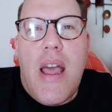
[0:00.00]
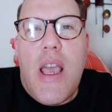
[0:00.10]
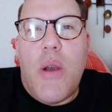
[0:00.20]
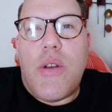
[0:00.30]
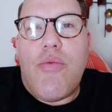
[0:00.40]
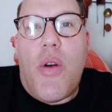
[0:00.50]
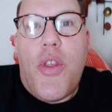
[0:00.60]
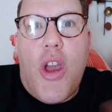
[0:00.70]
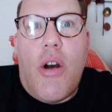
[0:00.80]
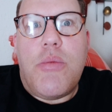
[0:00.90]
He also wrote the
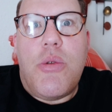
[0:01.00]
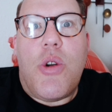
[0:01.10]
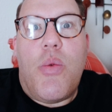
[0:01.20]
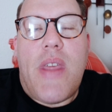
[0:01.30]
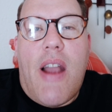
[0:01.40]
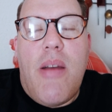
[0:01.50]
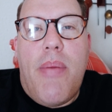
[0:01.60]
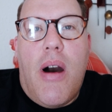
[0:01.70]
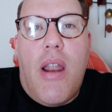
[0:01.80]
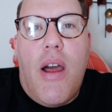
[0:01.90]
Girls musical with Gary
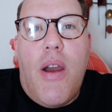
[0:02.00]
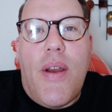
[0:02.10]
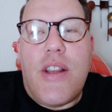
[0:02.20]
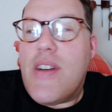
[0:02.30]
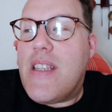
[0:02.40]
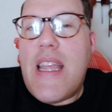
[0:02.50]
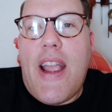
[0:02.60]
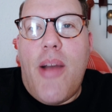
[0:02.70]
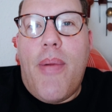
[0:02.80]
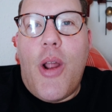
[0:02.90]
Barlow. Interestingly,
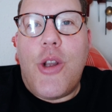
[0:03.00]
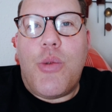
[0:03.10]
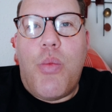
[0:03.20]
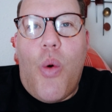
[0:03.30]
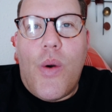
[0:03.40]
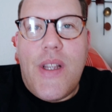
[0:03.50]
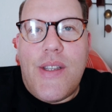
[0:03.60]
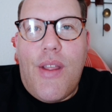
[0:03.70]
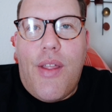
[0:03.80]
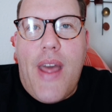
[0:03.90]
Gary Barlow just walked
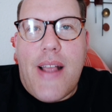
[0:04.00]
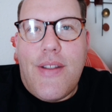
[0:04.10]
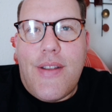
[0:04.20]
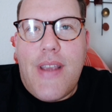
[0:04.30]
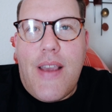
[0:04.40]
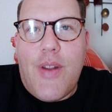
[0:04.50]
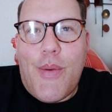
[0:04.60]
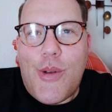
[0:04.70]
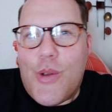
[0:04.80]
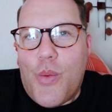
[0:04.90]
into the theatre this evening,
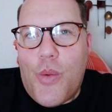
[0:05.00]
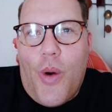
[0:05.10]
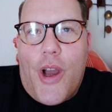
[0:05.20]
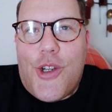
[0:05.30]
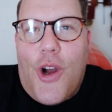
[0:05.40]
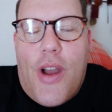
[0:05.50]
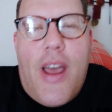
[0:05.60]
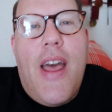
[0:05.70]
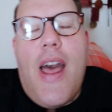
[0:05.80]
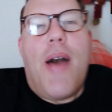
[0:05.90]
which was quite a shock.
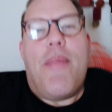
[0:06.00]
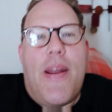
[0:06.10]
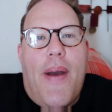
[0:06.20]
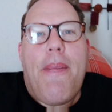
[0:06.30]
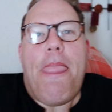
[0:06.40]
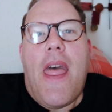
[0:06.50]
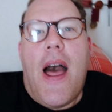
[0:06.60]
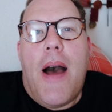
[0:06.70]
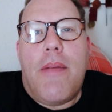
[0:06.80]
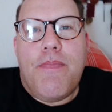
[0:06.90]
But anyway,
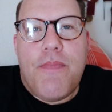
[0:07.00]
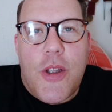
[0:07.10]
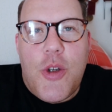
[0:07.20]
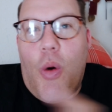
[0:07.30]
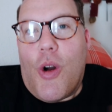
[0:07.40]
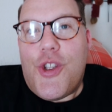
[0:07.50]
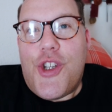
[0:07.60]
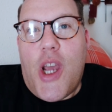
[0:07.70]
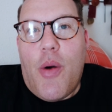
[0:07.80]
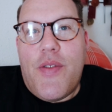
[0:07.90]
to watch the
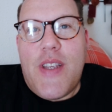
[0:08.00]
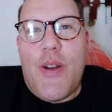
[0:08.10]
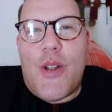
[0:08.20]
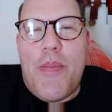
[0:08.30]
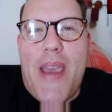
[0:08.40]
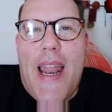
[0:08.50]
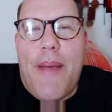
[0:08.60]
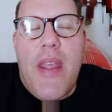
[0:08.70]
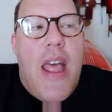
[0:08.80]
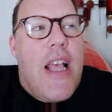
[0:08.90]
show, obviously not to be in
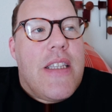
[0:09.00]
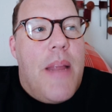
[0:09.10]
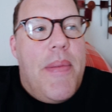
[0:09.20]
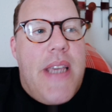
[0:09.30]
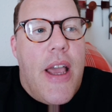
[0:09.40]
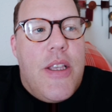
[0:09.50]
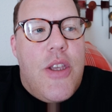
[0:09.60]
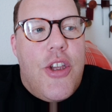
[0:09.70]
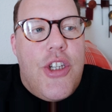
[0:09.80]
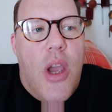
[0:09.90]
it. So let me tell you, so
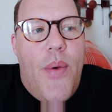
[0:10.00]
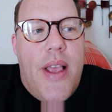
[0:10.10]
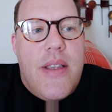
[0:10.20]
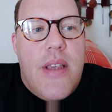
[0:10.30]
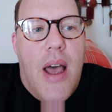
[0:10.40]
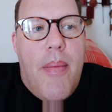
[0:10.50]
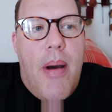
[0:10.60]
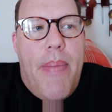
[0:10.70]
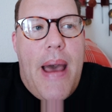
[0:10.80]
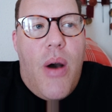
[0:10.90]
the show is
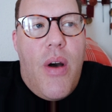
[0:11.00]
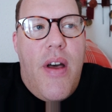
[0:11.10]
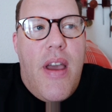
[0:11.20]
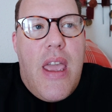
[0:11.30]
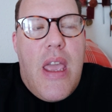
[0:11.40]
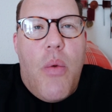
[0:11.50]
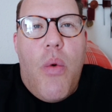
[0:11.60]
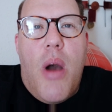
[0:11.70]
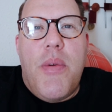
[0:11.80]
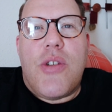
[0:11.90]
about
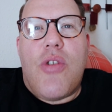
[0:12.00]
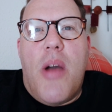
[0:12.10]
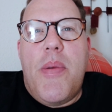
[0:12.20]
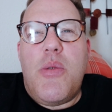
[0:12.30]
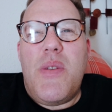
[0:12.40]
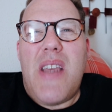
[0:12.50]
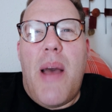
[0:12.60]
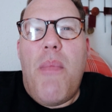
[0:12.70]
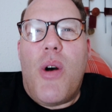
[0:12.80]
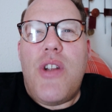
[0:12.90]
what I would describe as, I would say, a
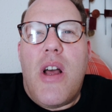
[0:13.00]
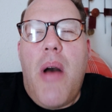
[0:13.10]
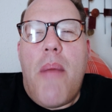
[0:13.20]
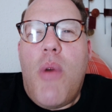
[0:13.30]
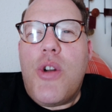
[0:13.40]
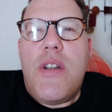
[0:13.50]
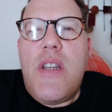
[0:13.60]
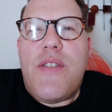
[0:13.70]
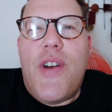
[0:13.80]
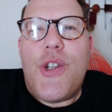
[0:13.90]
modern
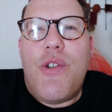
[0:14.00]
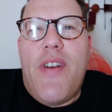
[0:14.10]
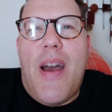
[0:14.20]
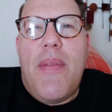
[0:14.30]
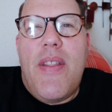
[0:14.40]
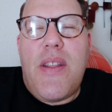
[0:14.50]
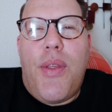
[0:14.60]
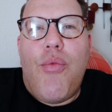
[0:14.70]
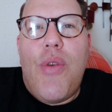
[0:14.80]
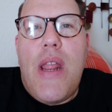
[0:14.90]
dysfunctional family. There's
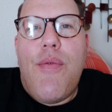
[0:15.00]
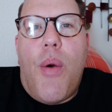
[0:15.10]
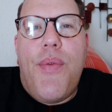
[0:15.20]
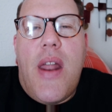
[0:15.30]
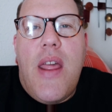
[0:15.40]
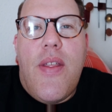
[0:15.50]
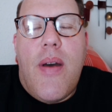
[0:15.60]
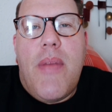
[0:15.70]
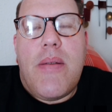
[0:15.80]
nothing really wrong with any of them.